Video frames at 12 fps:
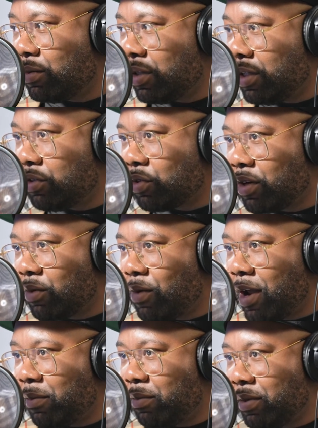East Grand
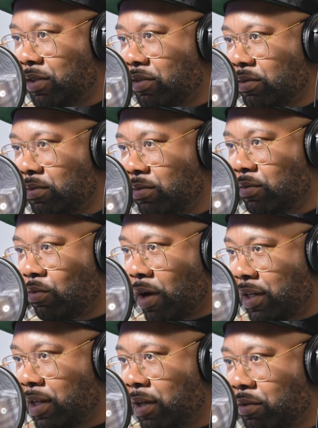Rapids,
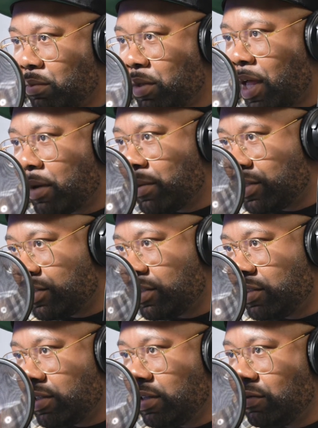right down the block by
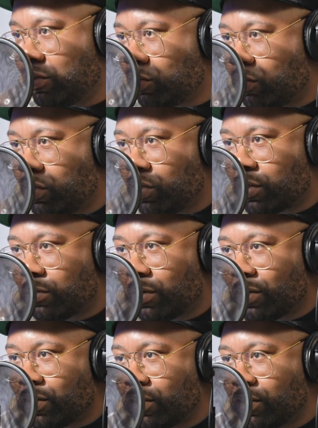St. Stephen's, which we talked
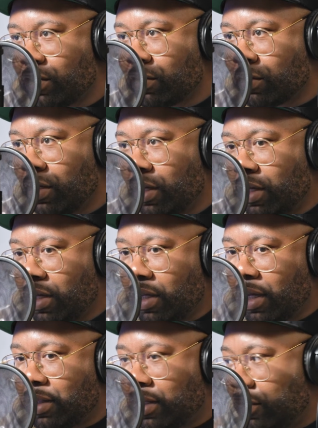about earlier,
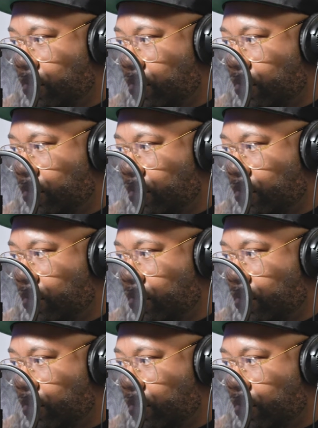and then